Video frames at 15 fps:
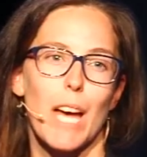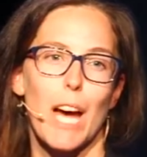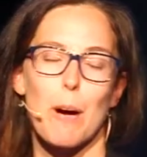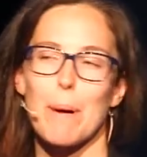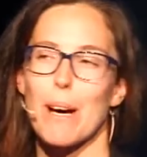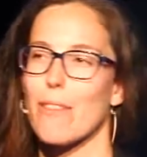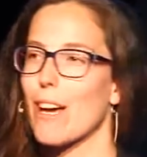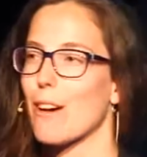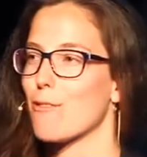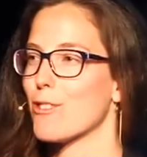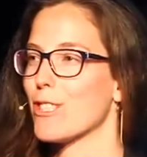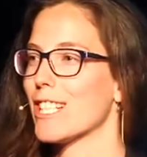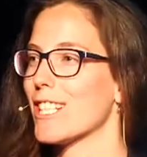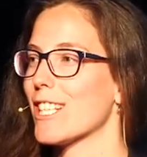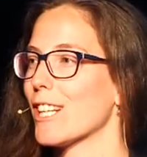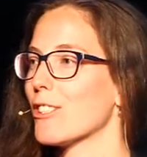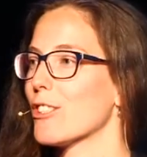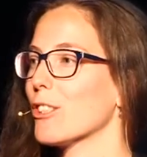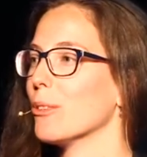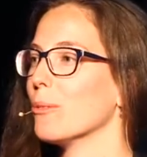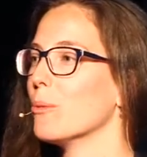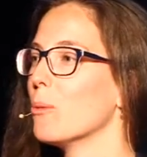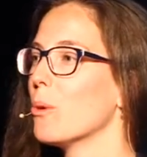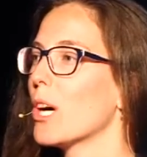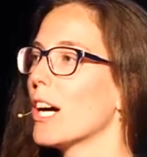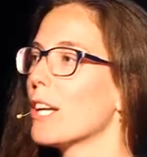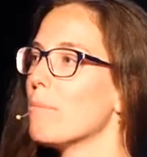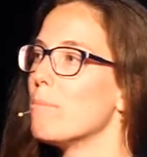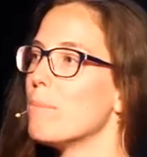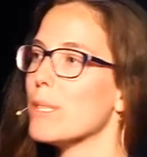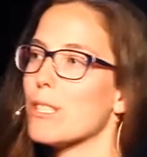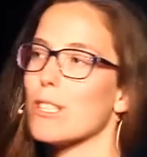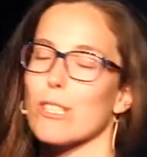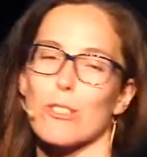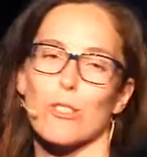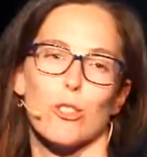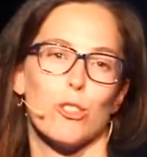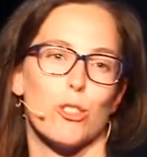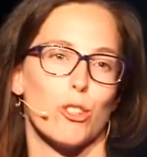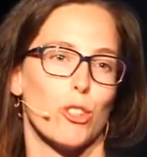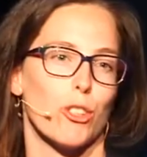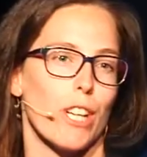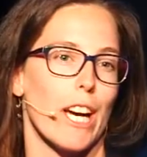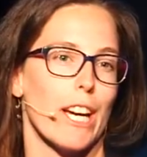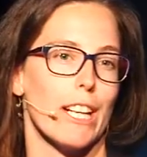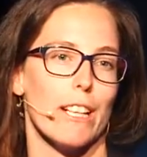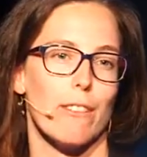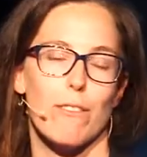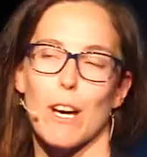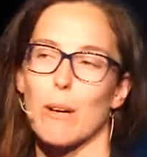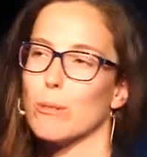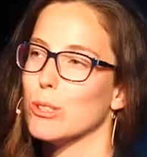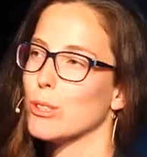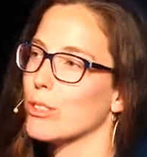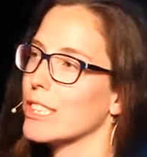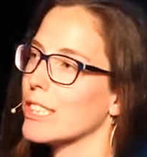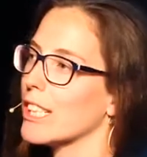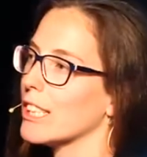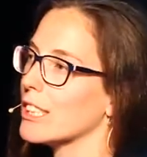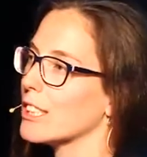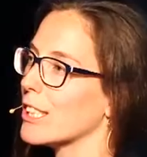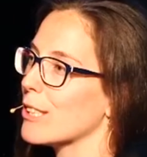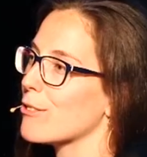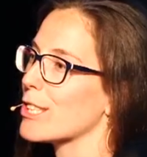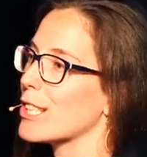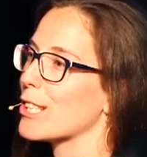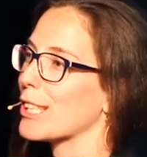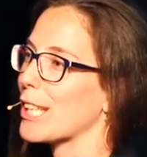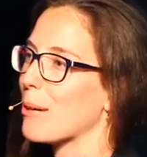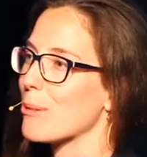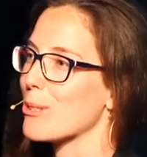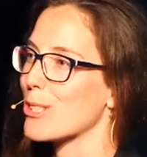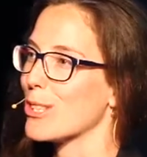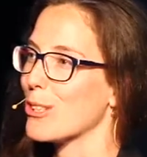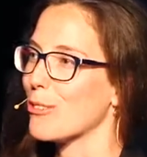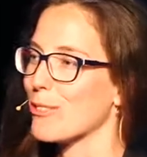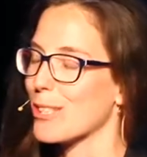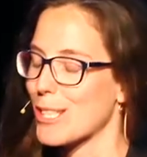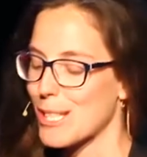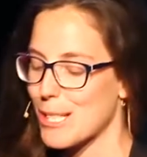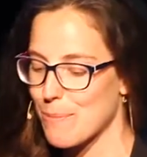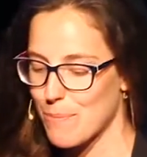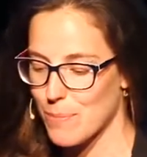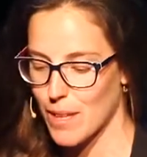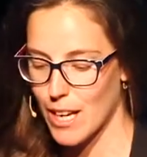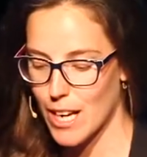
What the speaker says: How about that for an intention? What kind of business could you create if that was your intention every day you came into the office?